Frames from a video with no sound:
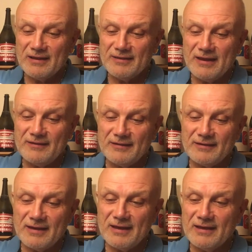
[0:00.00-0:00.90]
These are
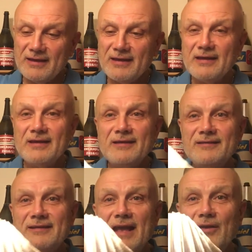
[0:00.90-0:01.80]
the
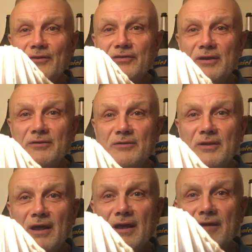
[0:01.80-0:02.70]
shells that
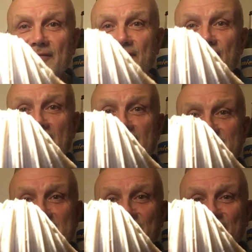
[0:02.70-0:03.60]
are
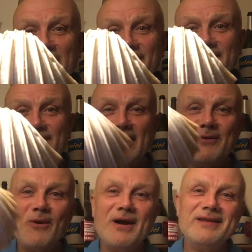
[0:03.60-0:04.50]
very impressive. They're
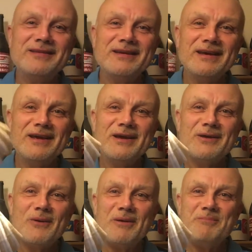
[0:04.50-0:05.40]
quite
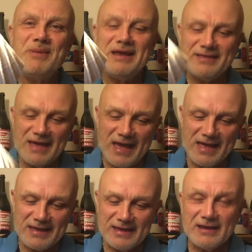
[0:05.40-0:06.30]
big
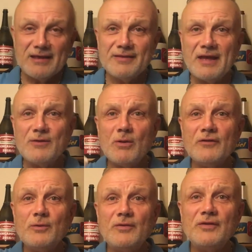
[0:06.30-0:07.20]
there. They're the
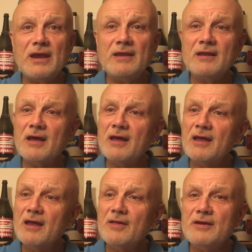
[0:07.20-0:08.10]
ones we've seen in
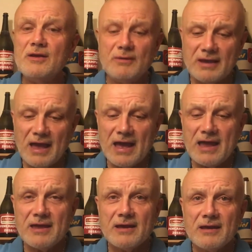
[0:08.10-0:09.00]
the
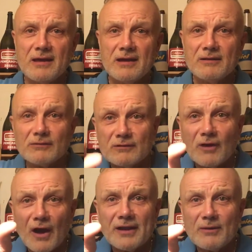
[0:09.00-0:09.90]
UK, little
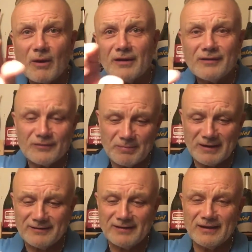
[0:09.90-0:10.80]
tiny ones,
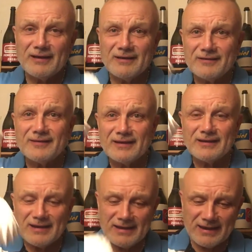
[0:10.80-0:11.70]
but
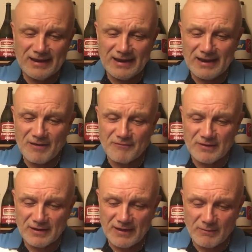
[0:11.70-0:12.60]
certainly in
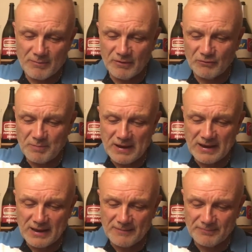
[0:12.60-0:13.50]
Africa they were much
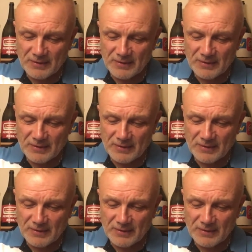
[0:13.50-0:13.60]
bigger.